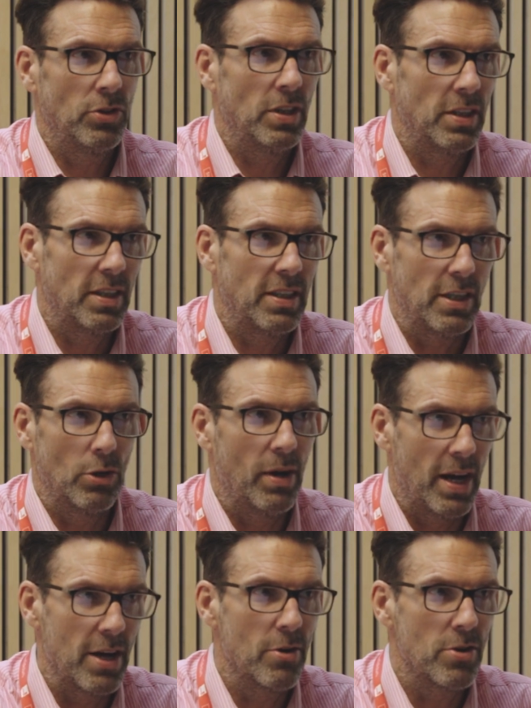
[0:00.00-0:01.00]
punctuate a
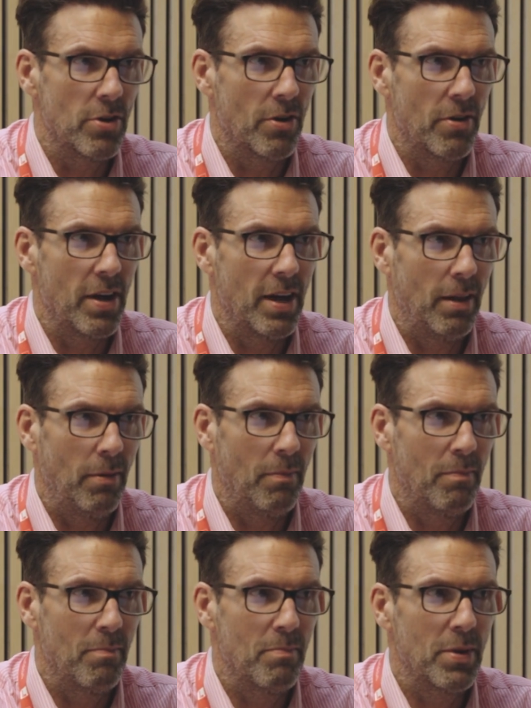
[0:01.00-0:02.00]
DOI or URL,
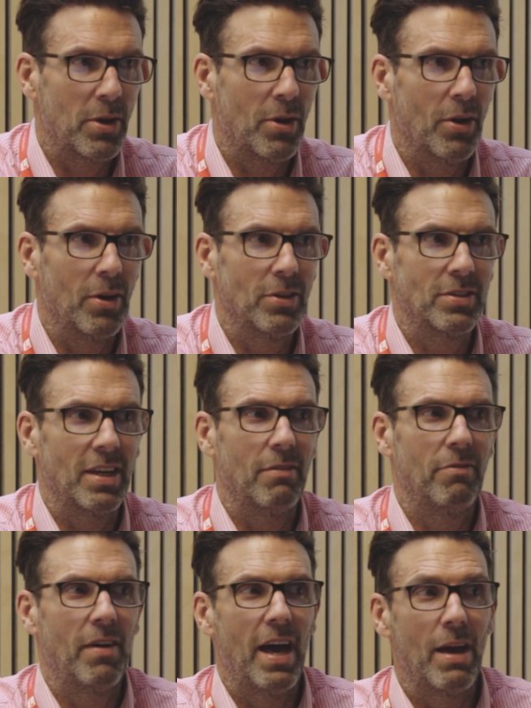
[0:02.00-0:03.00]
because
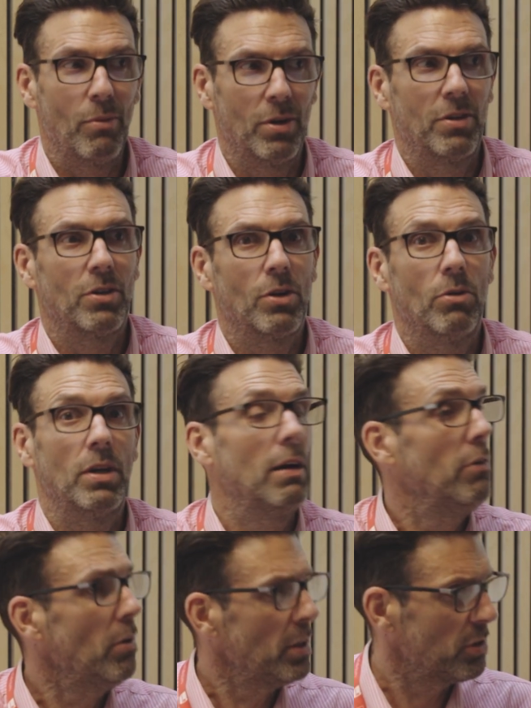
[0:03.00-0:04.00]
if I wanted to go and
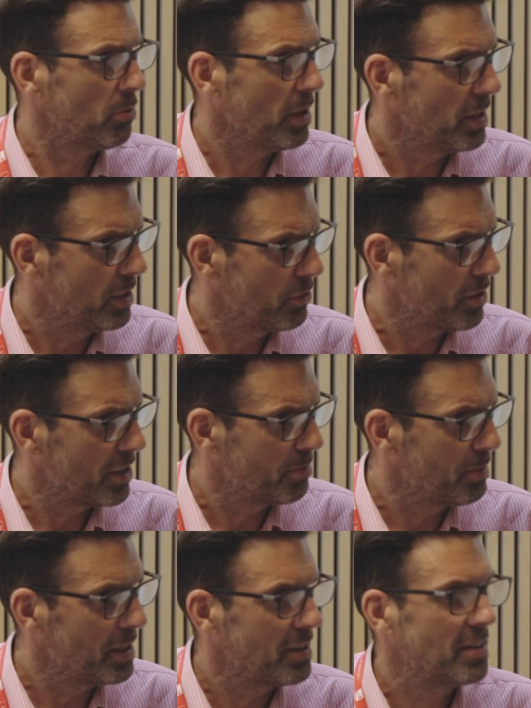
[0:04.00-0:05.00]
have, that's quite an
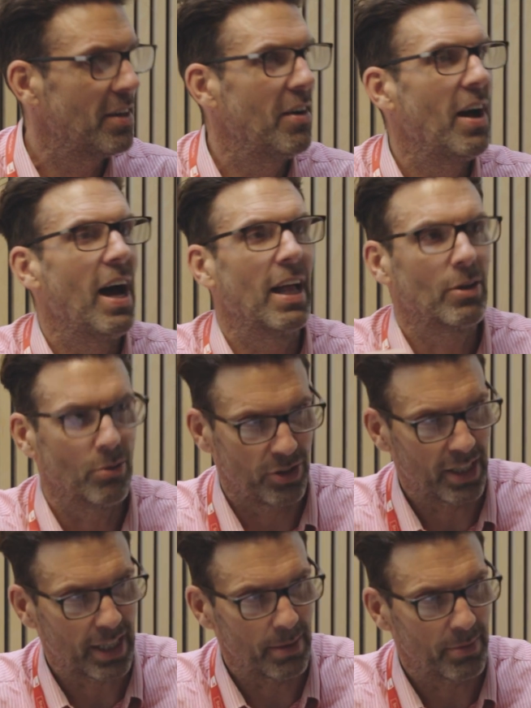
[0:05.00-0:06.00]
interesting piece there, I'll go
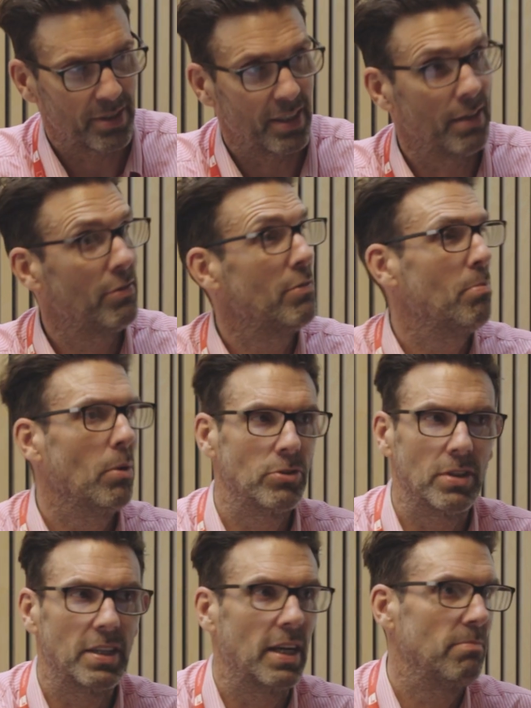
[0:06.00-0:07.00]
and check that myself. If you
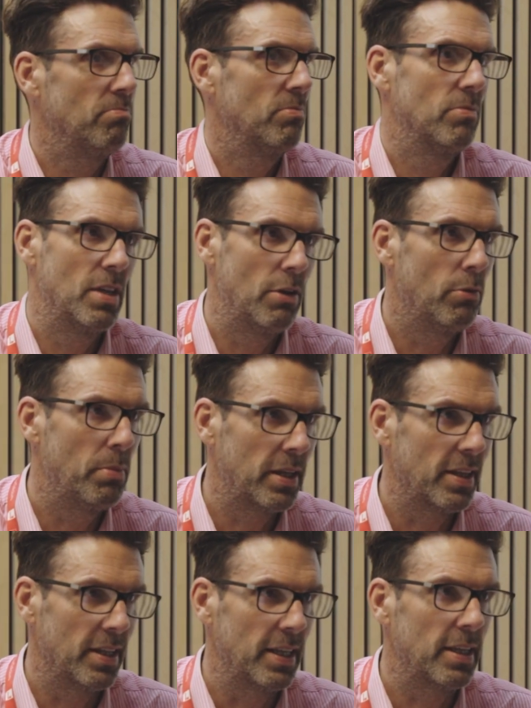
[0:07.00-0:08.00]
punctuate that, it will
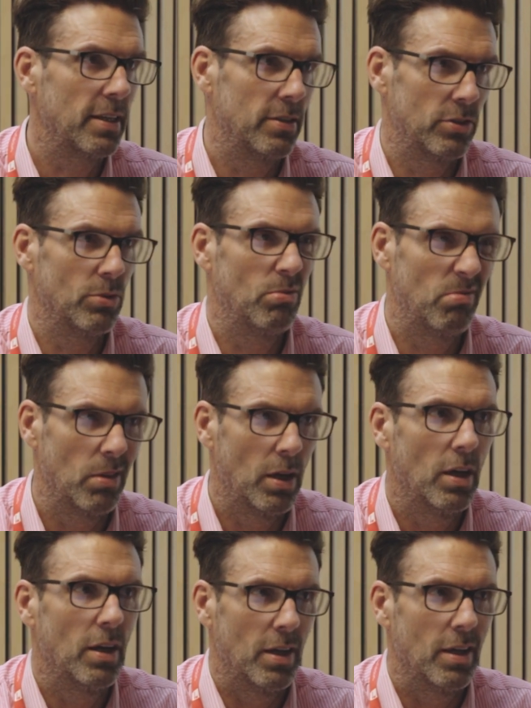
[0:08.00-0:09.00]
break the link. So
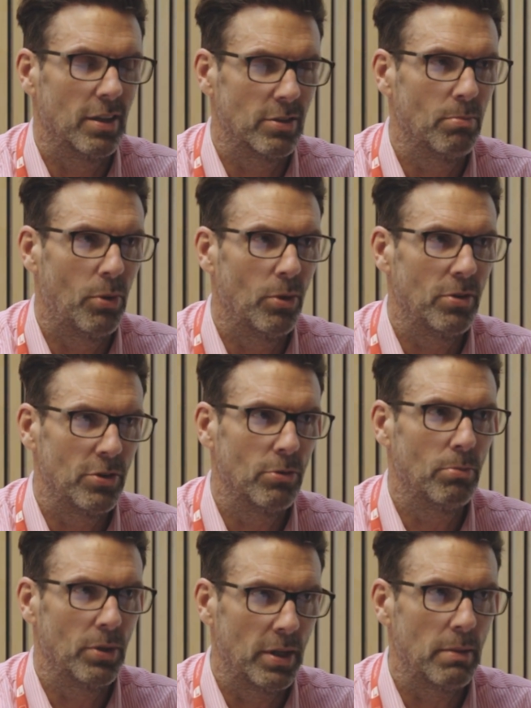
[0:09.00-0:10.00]
it's important that
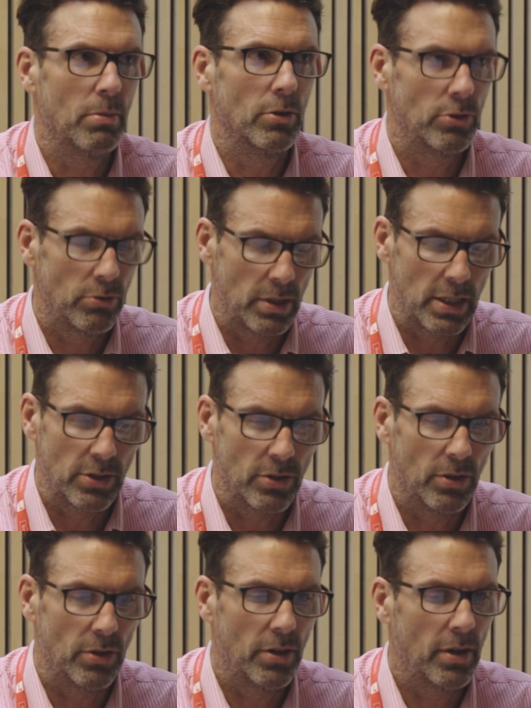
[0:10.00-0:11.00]
you don't put any
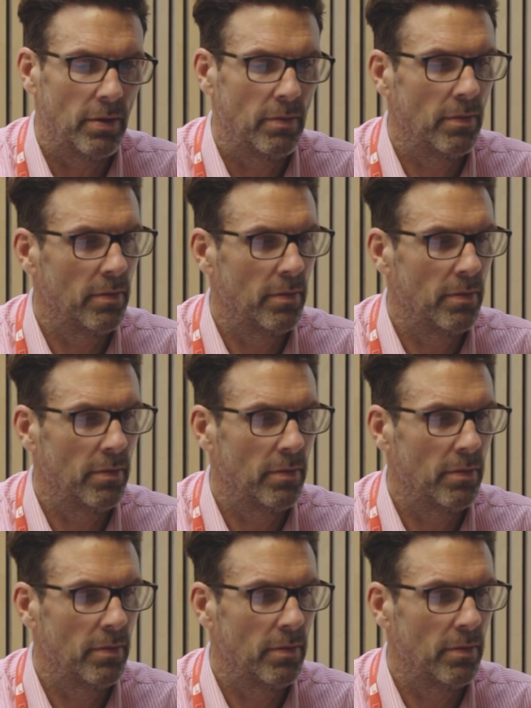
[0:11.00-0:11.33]
punctuation on there.